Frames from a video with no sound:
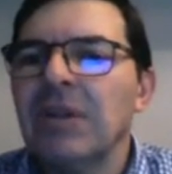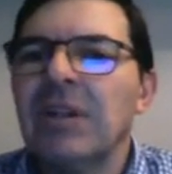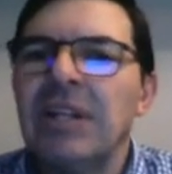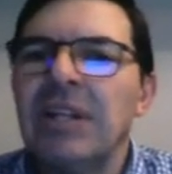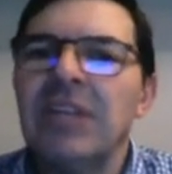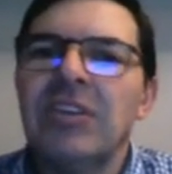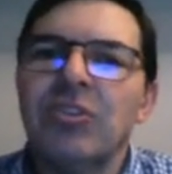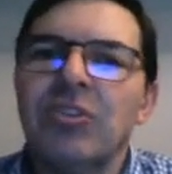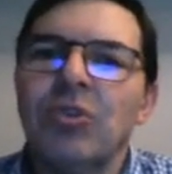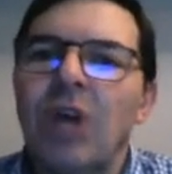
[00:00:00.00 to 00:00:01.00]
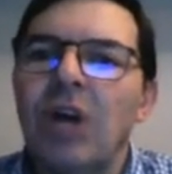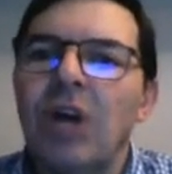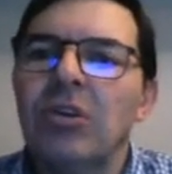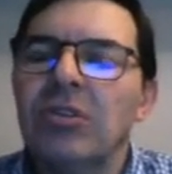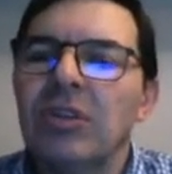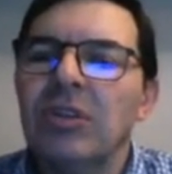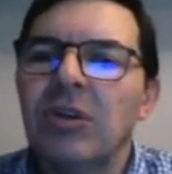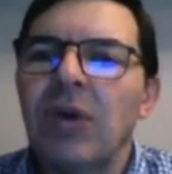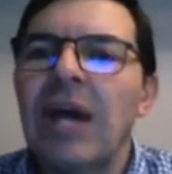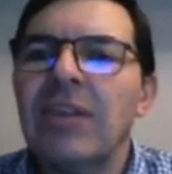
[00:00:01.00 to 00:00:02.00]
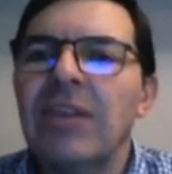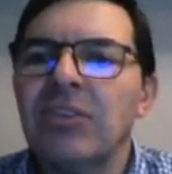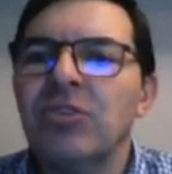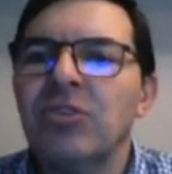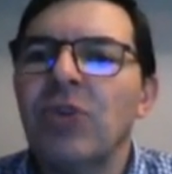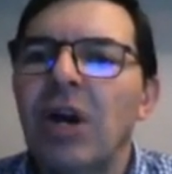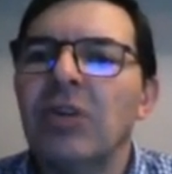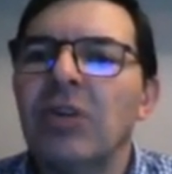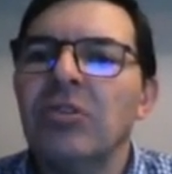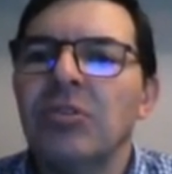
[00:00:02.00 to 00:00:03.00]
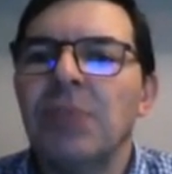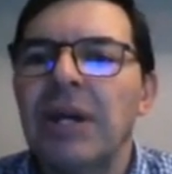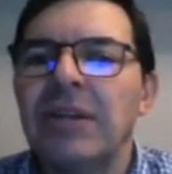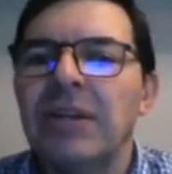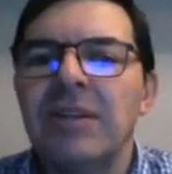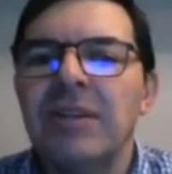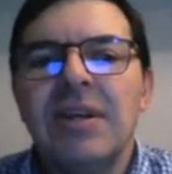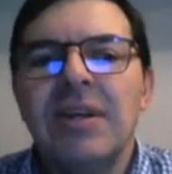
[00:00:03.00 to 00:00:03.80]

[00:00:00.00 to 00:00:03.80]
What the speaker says: link this to your own or add this to your own domain.